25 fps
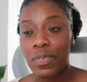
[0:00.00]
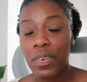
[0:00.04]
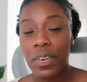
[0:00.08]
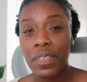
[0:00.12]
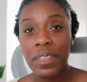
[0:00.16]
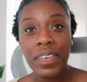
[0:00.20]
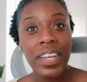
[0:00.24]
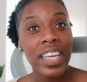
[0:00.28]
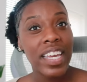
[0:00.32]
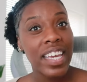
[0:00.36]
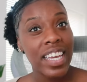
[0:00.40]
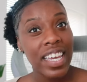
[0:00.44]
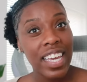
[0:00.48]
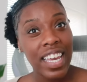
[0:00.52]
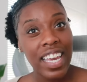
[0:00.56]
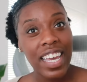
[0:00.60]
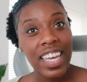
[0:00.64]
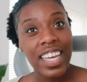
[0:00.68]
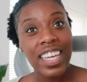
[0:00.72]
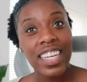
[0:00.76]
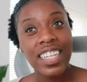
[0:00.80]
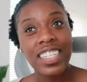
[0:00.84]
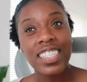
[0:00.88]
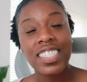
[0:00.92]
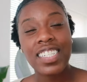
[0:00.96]
were
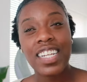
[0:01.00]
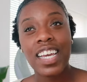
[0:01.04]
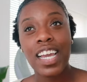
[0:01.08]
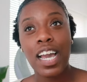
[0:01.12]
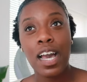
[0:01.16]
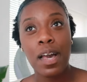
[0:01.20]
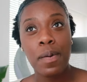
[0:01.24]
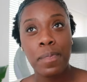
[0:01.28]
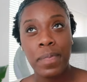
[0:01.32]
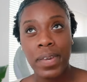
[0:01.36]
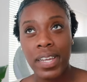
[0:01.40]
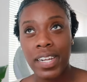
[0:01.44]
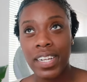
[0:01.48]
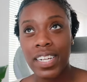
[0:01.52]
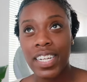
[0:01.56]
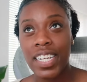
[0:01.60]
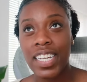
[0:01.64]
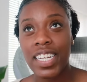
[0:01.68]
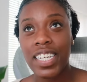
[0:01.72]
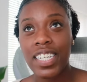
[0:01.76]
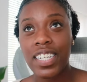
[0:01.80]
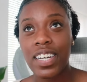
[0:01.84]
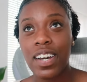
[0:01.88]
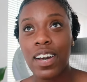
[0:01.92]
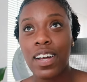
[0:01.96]
re-engaged and got
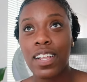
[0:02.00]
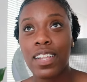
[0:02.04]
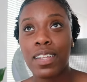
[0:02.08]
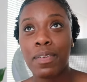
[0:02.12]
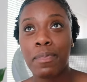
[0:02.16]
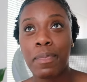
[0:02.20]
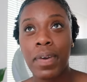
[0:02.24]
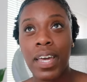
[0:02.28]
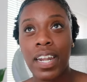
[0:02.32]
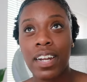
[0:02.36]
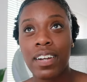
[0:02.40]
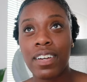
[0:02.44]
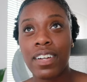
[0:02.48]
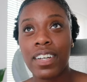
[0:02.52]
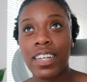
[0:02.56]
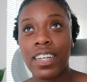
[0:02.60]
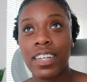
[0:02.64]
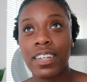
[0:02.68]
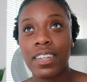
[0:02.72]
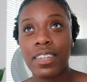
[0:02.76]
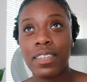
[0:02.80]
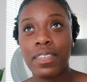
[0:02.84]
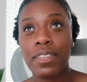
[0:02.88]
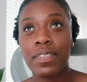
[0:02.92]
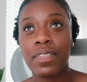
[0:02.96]
married all a matter
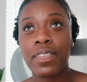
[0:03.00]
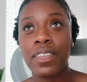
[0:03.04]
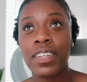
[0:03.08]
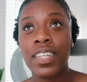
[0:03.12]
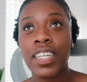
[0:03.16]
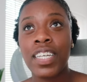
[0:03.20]
of